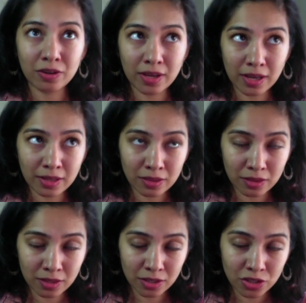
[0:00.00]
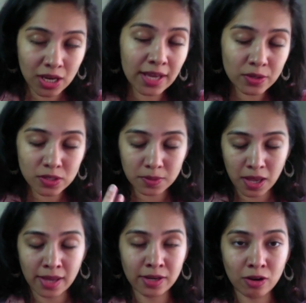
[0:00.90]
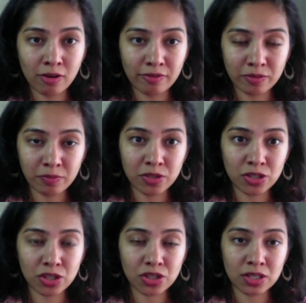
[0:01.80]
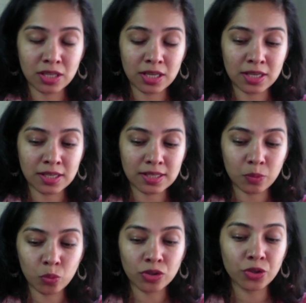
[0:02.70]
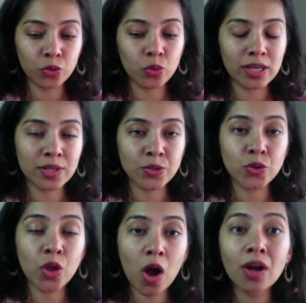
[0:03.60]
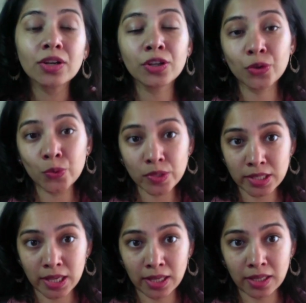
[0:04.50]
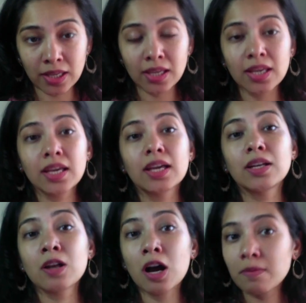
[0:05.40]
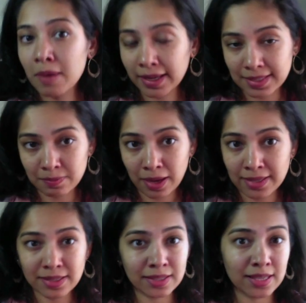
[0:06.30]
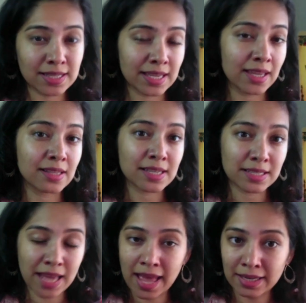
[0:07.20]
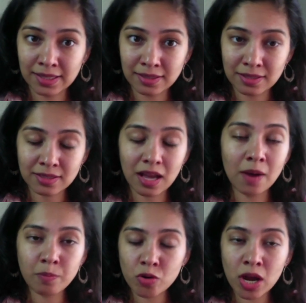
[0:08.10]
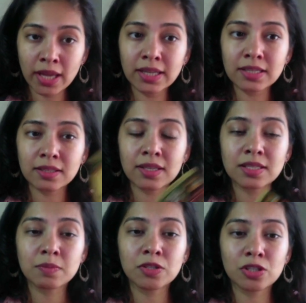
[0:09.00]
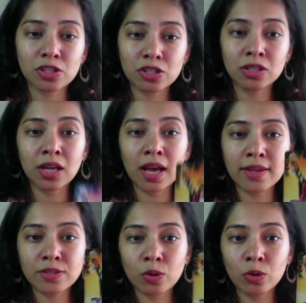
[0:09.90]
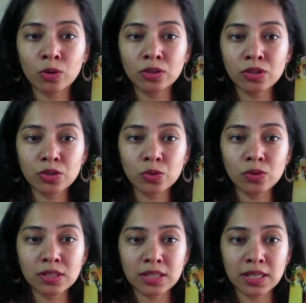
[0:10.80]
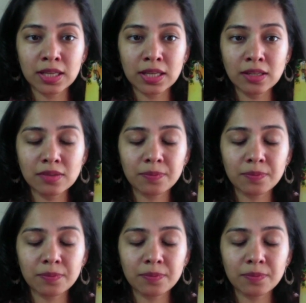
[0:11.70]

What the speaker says: in the shadow side of the Magician is someone who is not maximizing their skills and talents. Upright, this Magician has all the tools needed